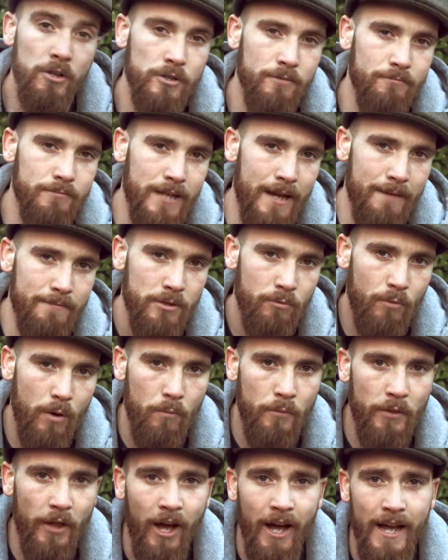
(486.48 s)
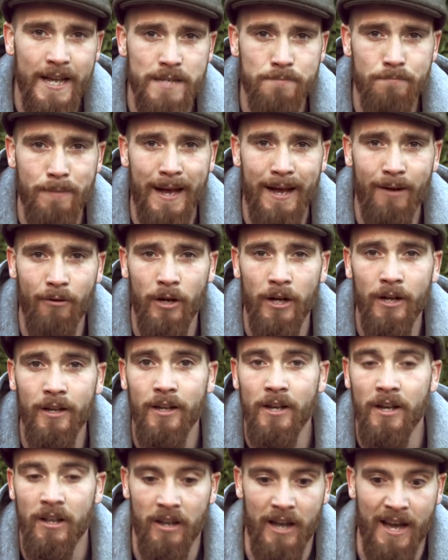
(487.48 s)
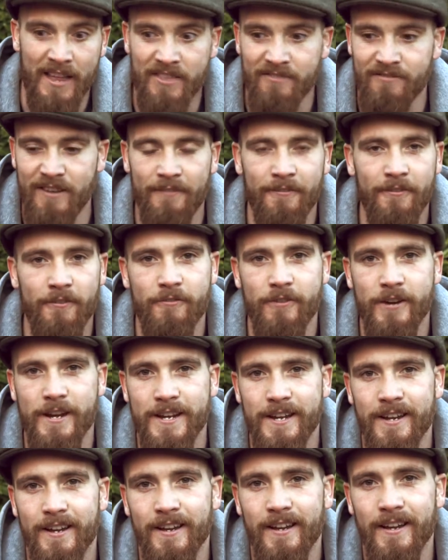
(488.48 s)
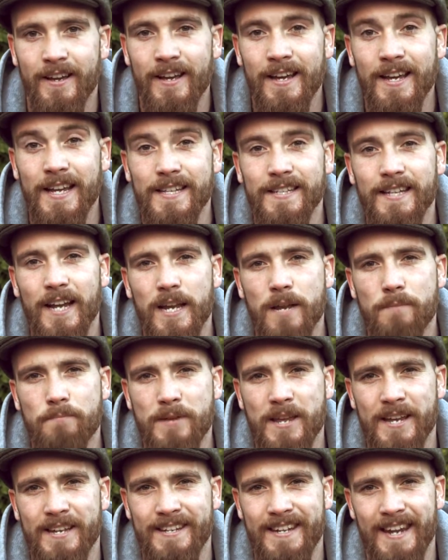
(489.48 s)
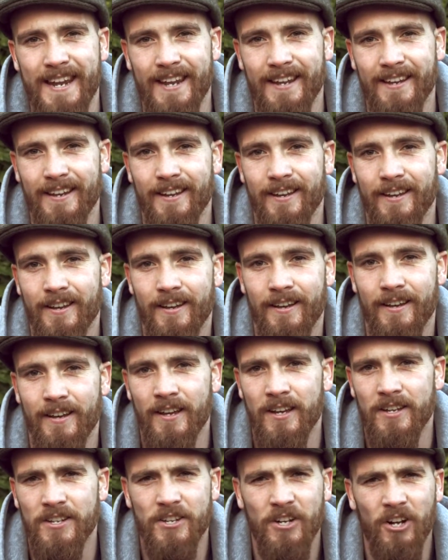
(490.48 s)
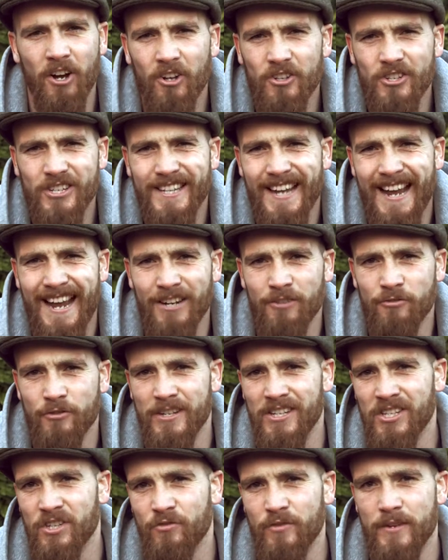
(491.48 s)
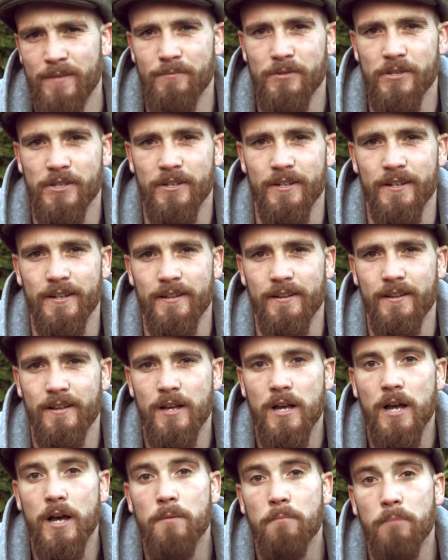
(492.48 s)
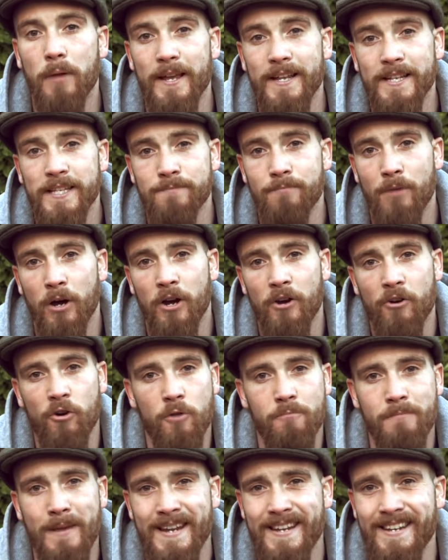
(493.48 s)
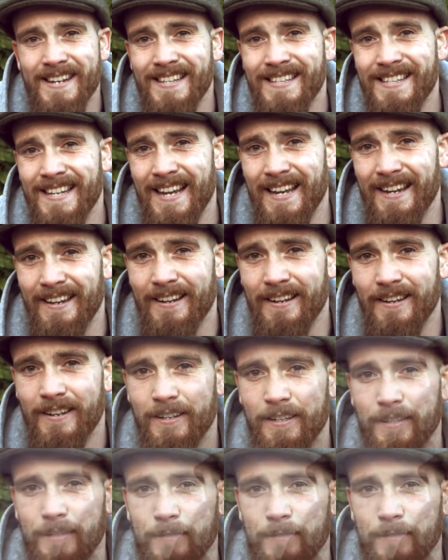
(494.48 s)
Sometimes the one with the highest power, like the referee, is going to be a dick. You can't just get angry and scream, son. Play it smart or it'll make you sick.